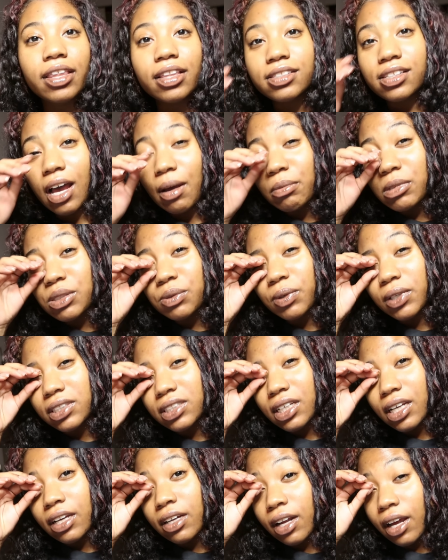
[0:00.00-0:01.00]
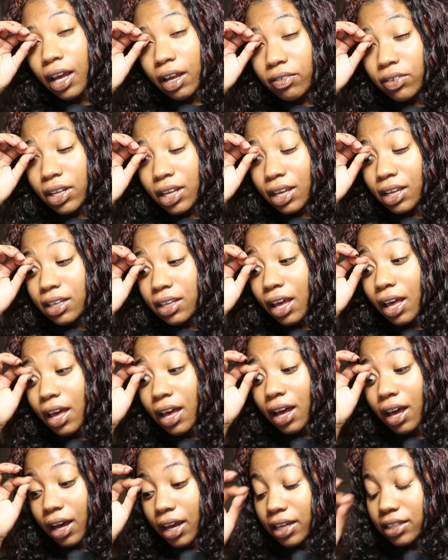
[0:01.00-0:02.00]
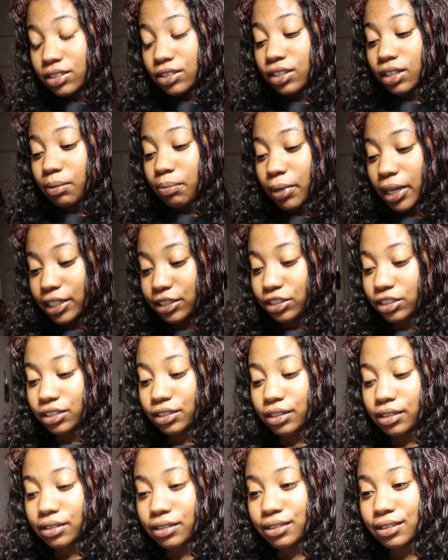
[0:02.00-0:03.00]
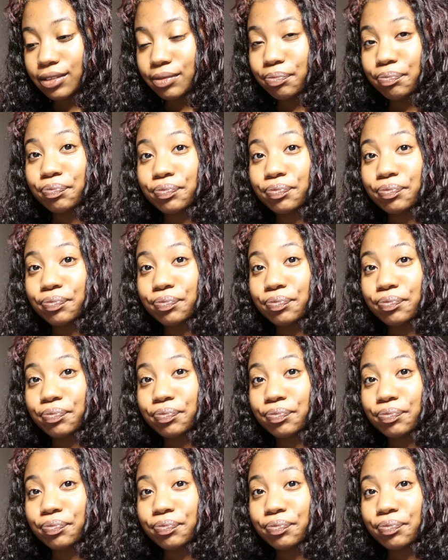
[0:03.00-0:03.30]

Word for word: the time is 1.10. I haven't ate yet. I took pictures